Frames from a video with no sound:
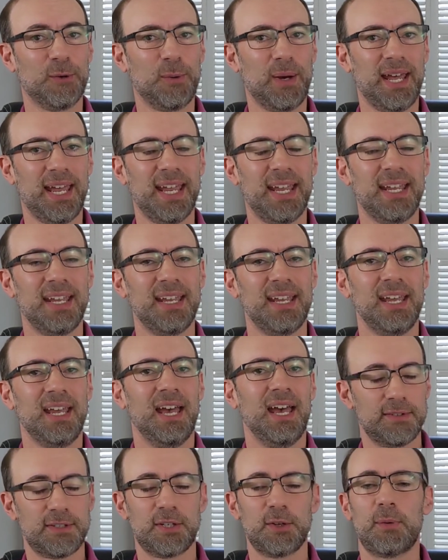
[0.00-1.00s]
away.
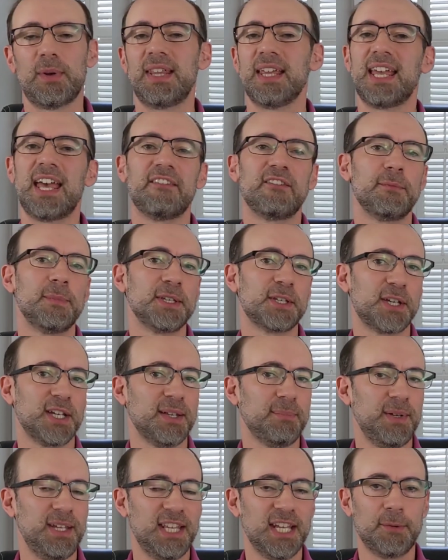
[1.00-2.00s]
So while the government's going
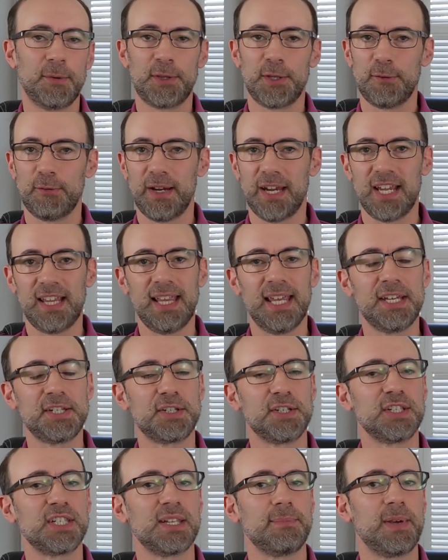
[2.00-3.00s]
to be there with the
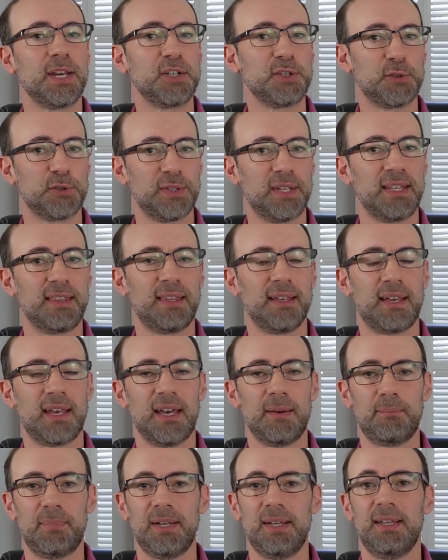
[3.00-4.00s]
regulations to make sure that the
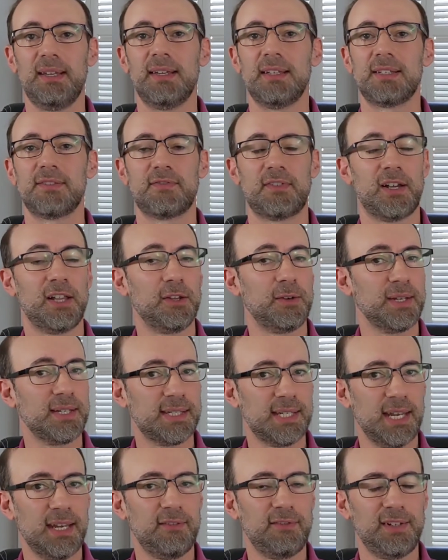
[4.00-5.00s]
company is following
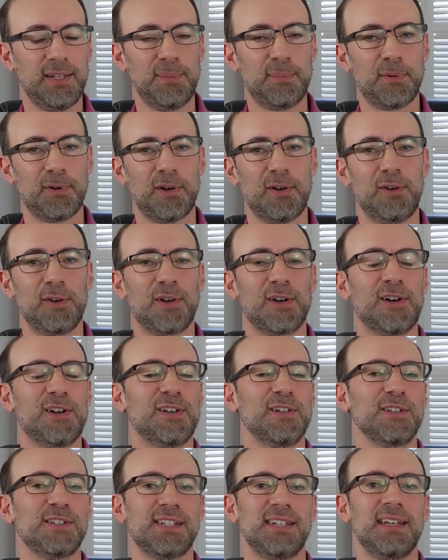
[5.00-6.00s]
safety
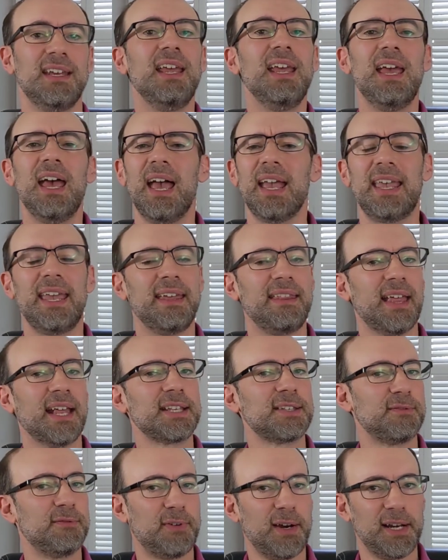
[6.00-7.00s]
protocols, and again,
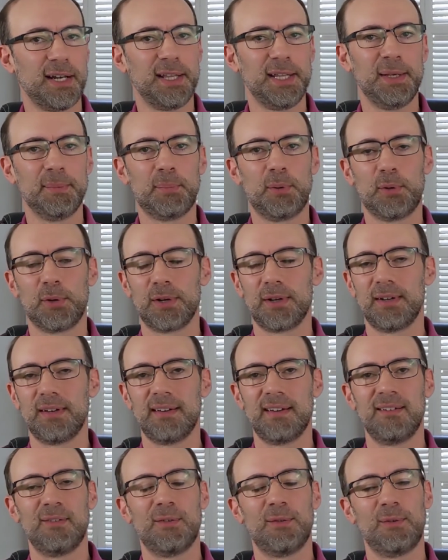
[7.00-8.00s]
that's vitally important,
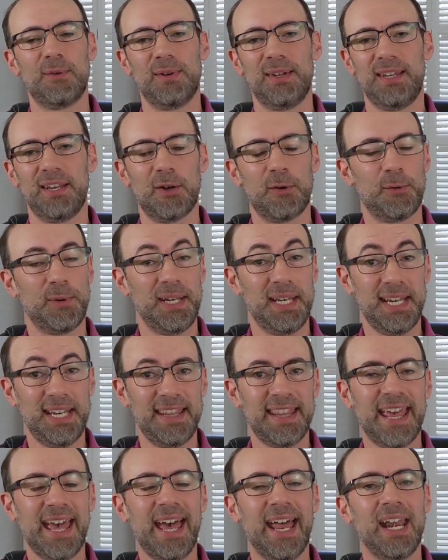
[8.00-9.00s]
we
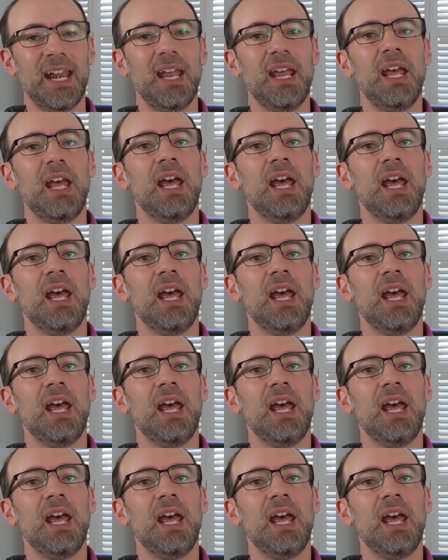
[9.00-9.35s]
need that.